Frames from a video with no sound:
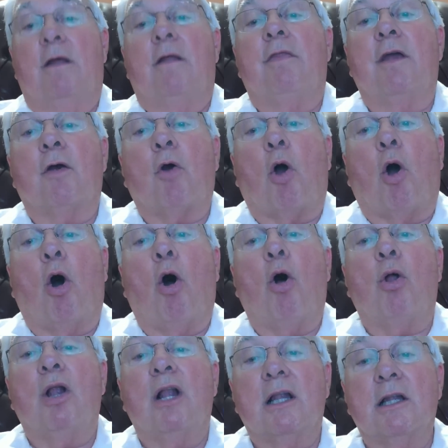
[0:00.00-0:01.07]
They're
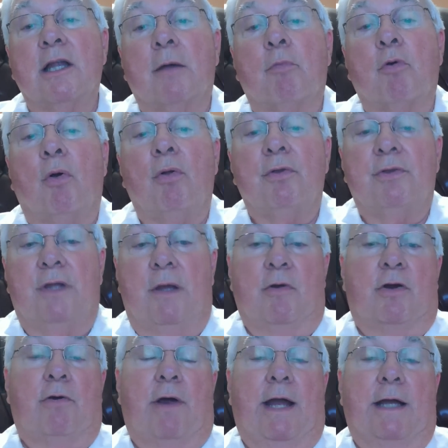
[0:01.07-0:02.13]
all liberal
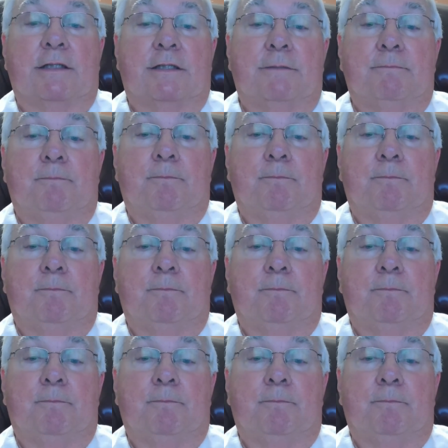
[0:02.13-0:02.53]
Democrats.